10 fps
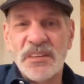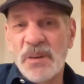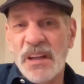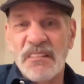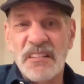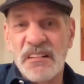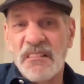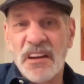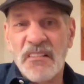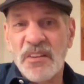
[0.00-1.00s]
well, you
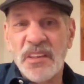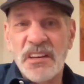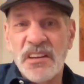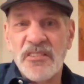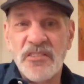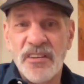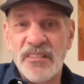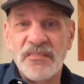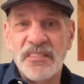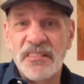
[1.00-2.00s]
know, I don't really need
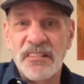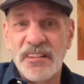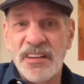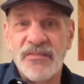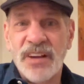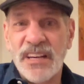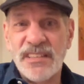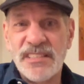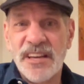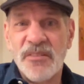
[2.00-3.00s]
your uh,
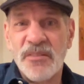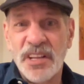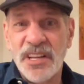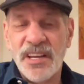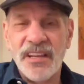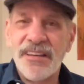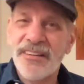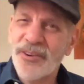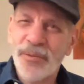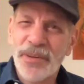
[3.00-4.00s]
advice. I don't really need, you
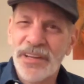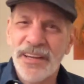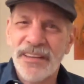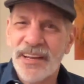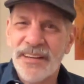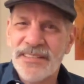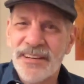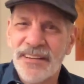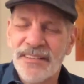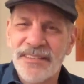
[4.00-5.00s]
know, don't be like that. It's
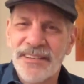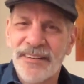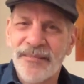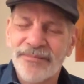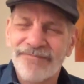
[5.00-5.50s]
not uh,